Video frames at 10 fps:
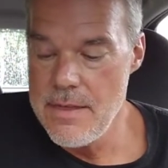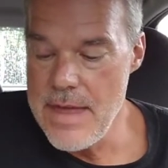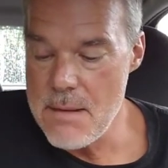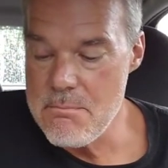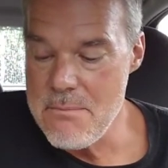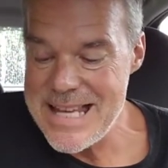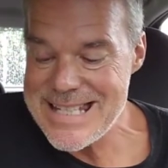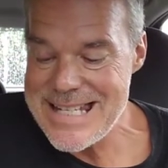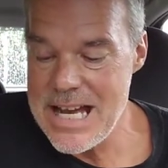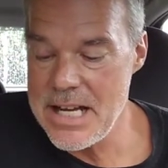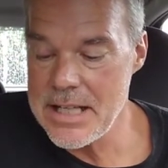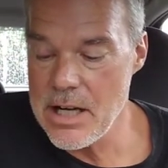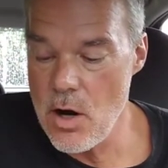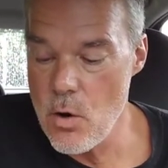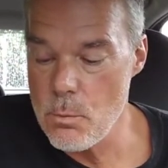that
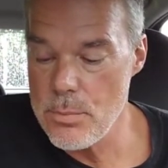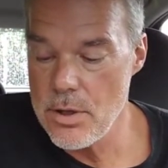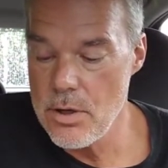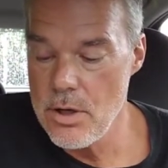messianic hope,